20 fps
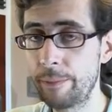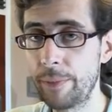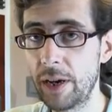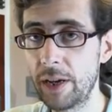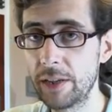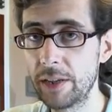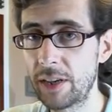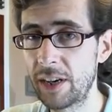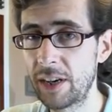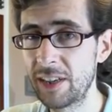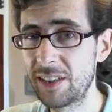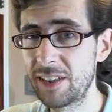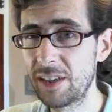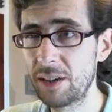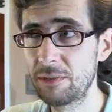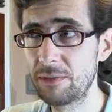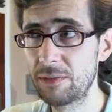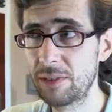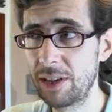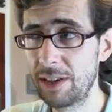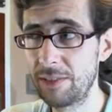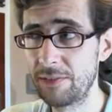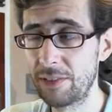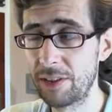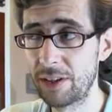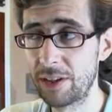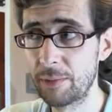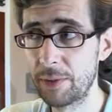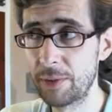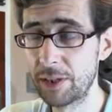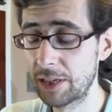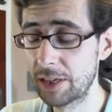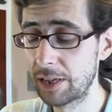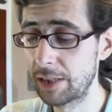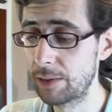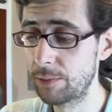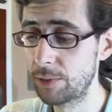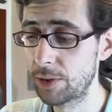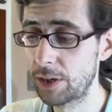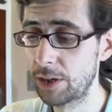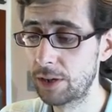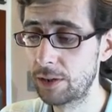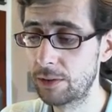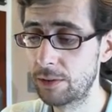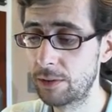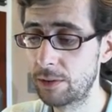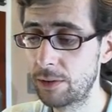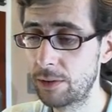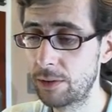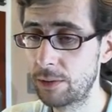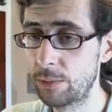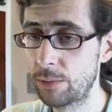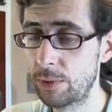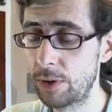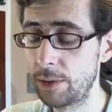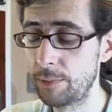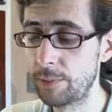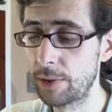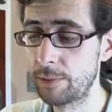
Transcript: but I don't even think I managed to get that working on wine,